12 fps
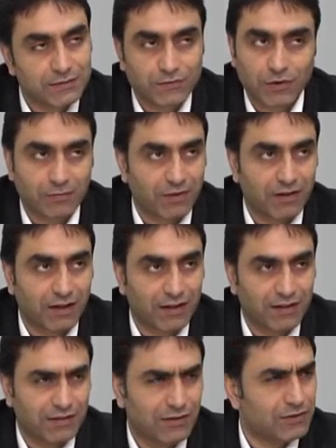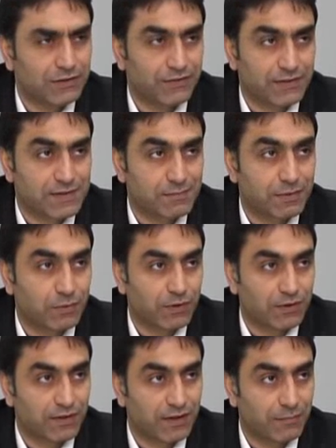Whenever you began to
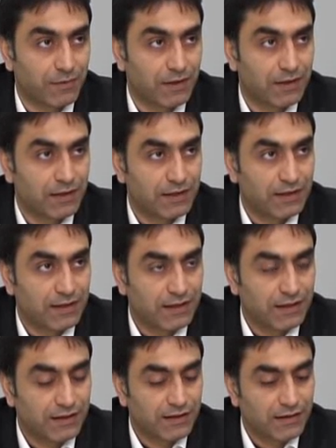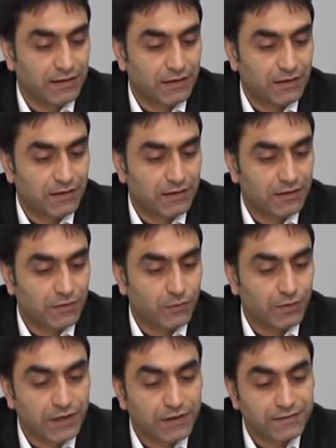say, you began to talk
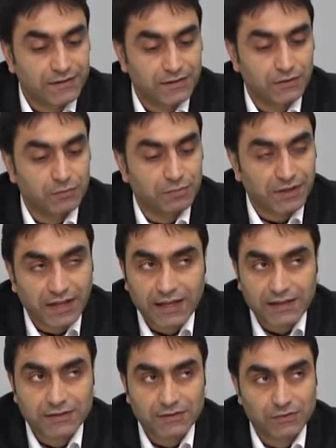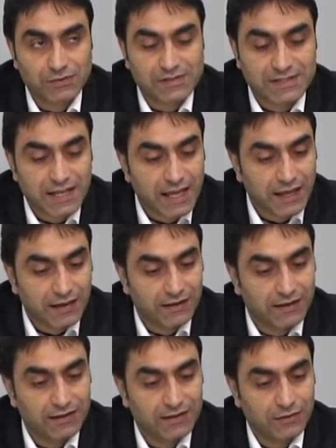about any deity,
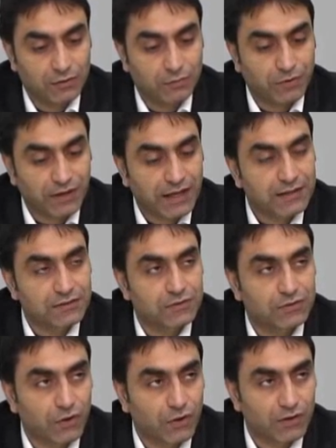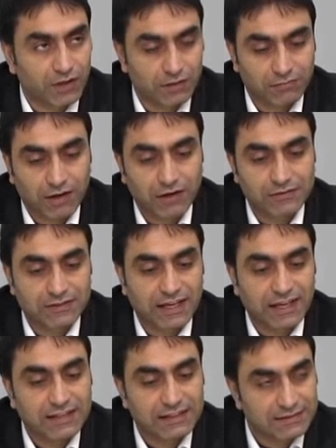about anyone who has
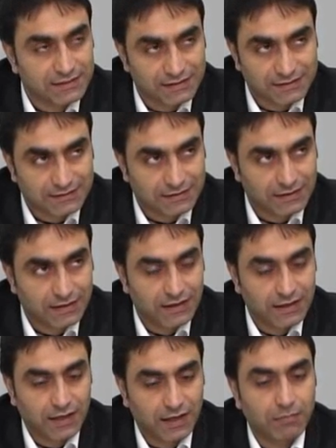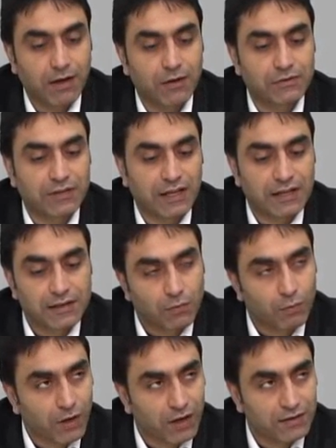power other than Allah, you
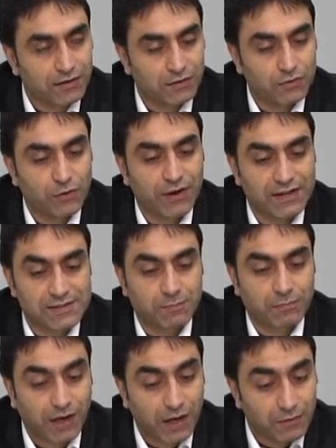began to shirk,